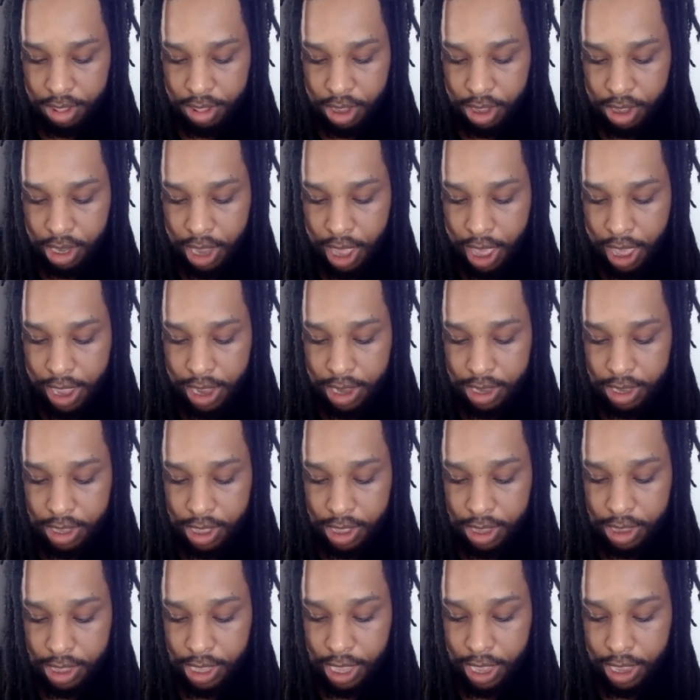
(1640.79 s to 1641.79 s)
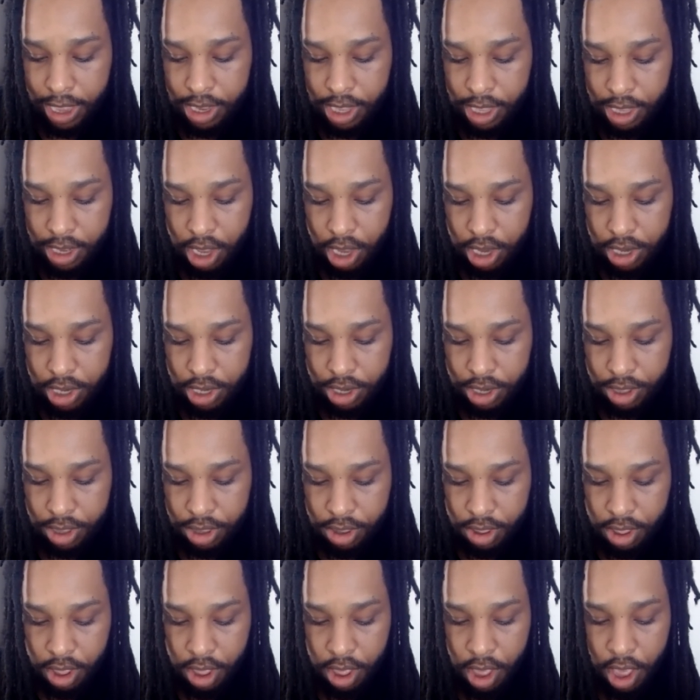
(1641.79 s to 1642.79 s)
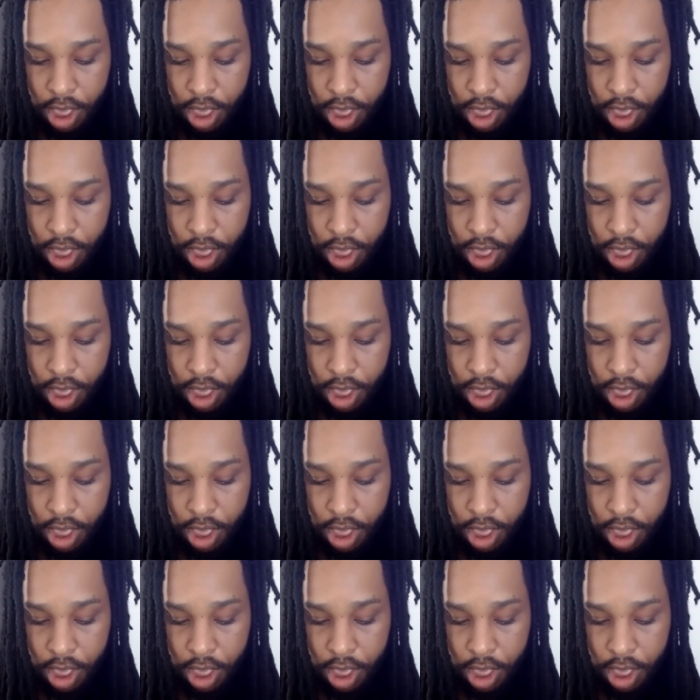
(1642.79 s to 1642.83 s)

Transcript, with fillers: declined in the 1800s,